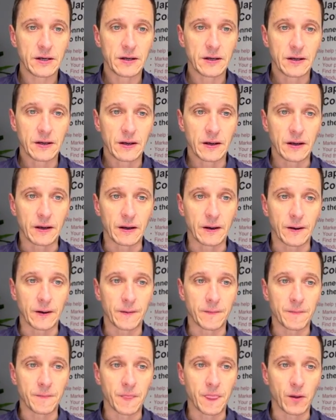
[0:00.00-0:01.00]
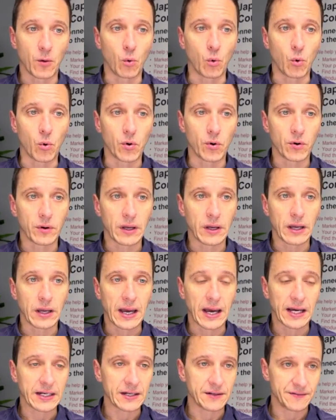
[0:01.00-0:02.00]
or
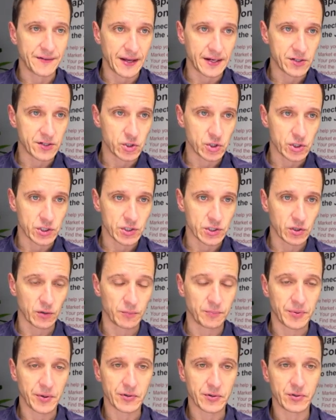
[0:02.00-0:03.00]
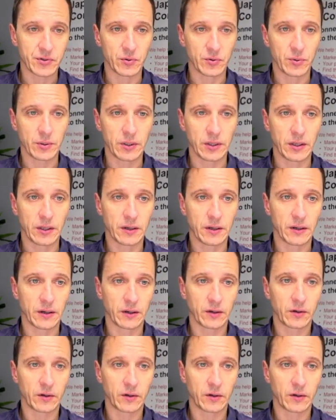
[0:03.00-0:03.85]
had advantages compared to the